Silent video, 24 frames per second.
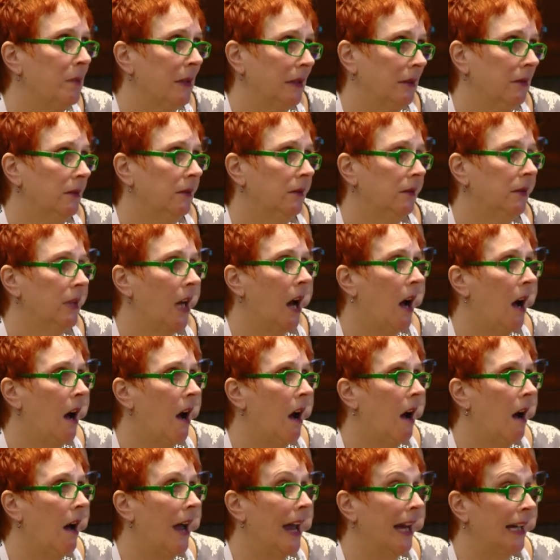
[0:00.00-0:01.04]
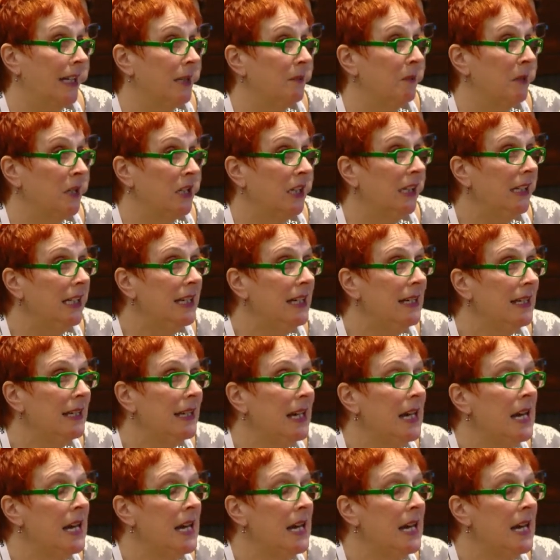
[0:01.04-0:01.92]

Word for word: build our expertise.